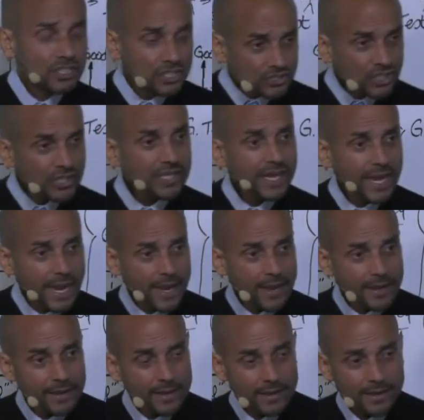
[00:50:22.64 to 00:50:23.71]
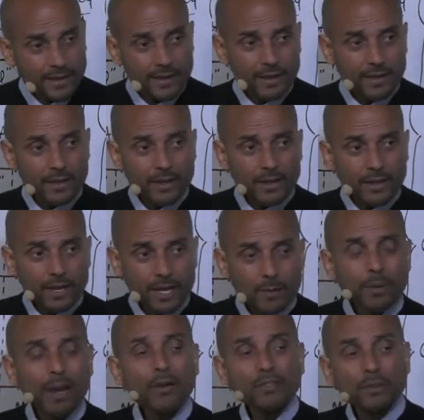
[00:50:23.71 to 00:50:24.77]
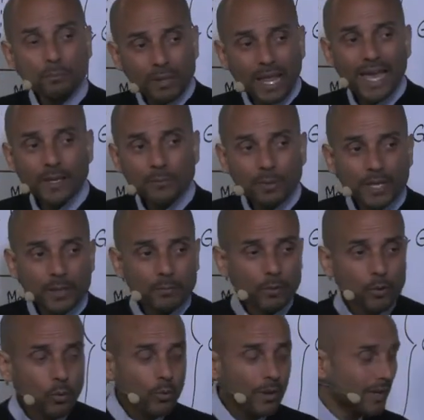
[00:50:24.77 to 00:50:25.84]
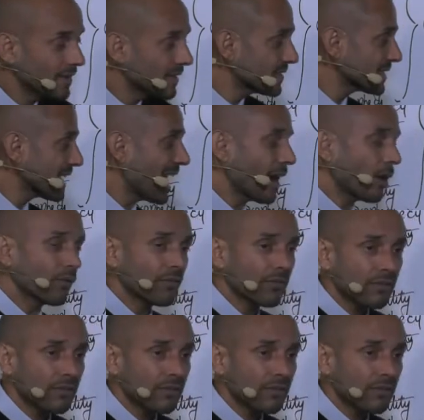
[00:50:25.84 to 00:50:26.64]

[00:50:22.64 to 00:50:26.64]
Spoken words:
doesn't care about the black people in the south.